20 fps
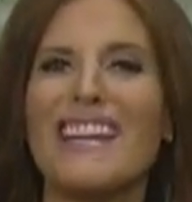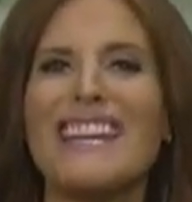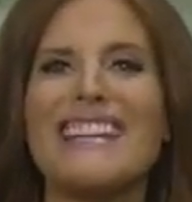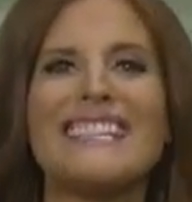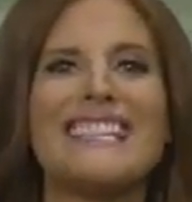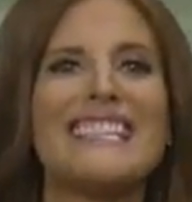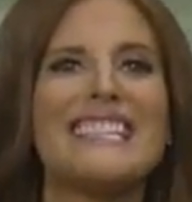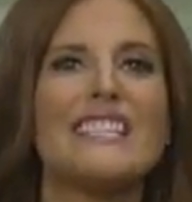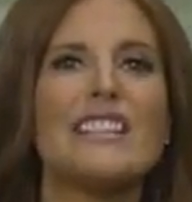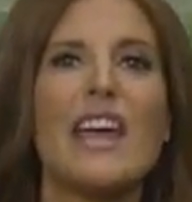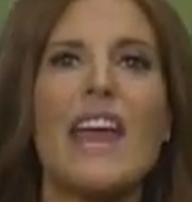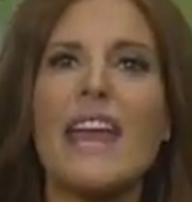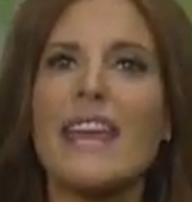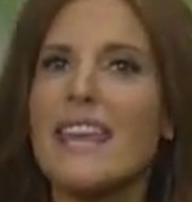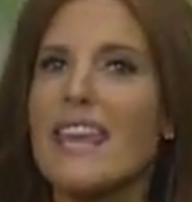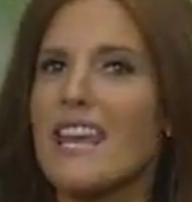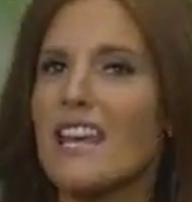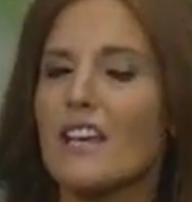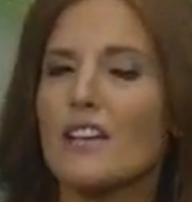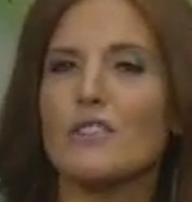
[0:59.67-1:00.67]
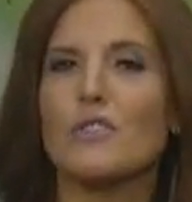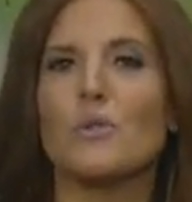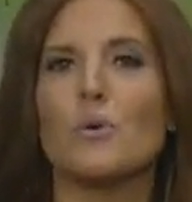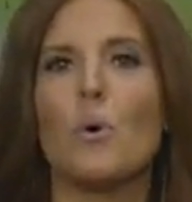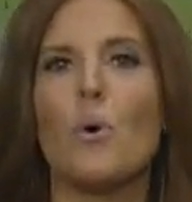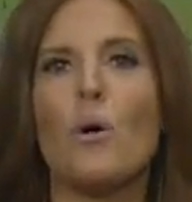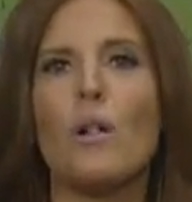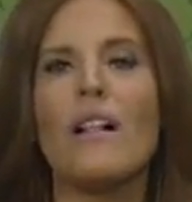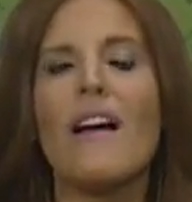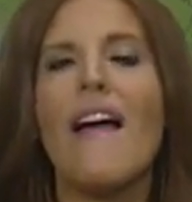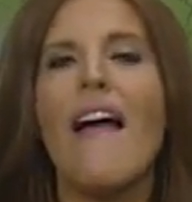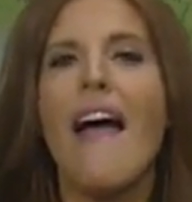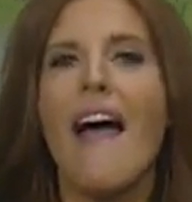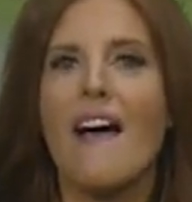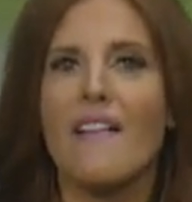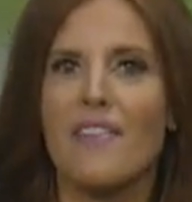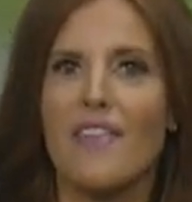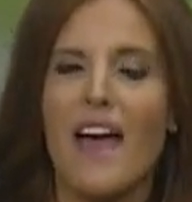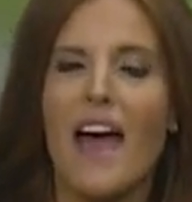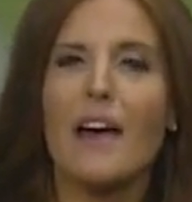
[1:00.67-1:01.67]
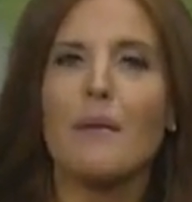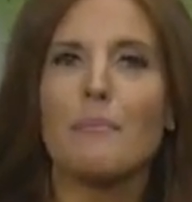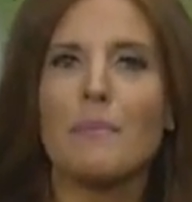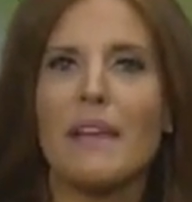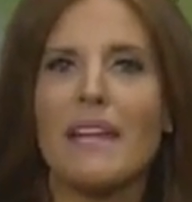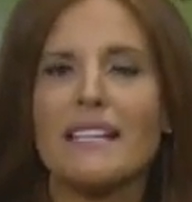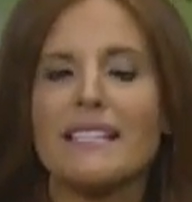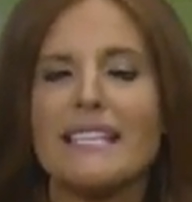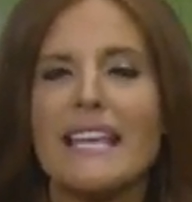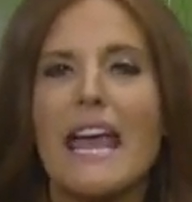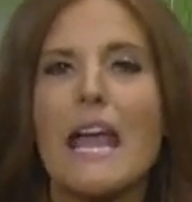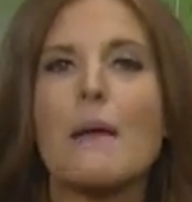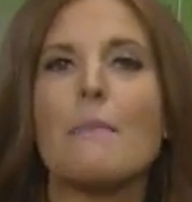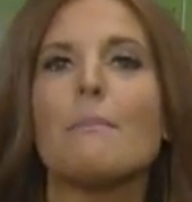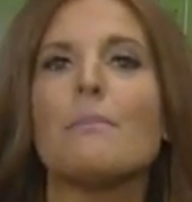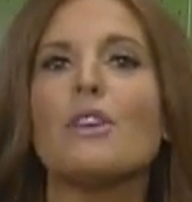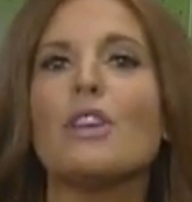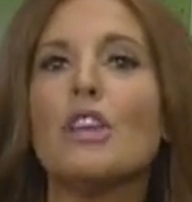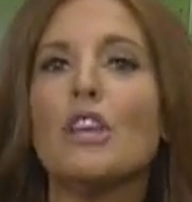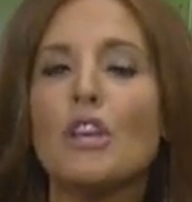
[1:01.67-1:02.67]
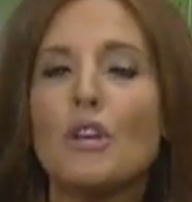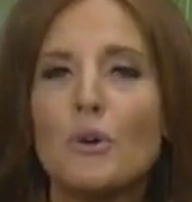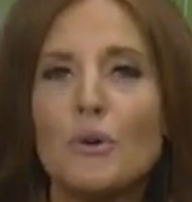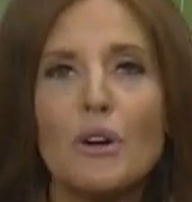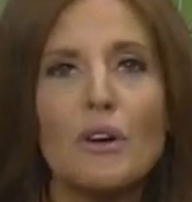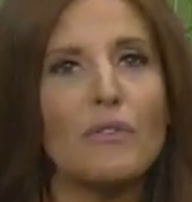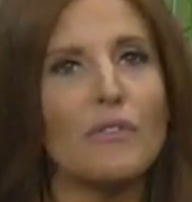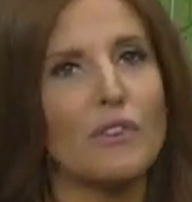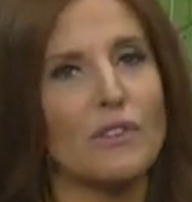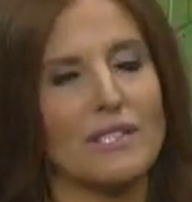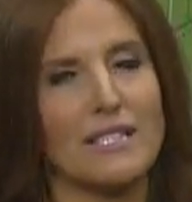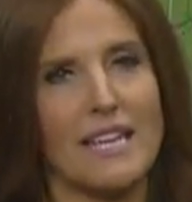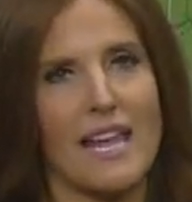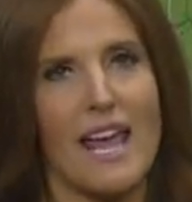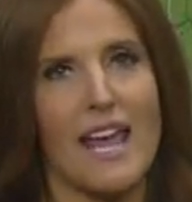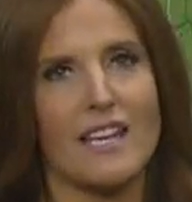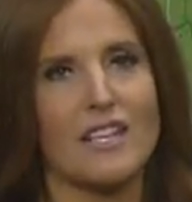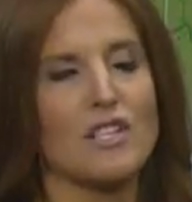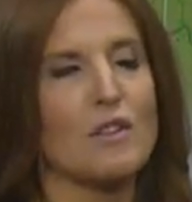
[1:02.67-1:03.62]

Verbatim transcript: It is taking control, and that means a beautiful day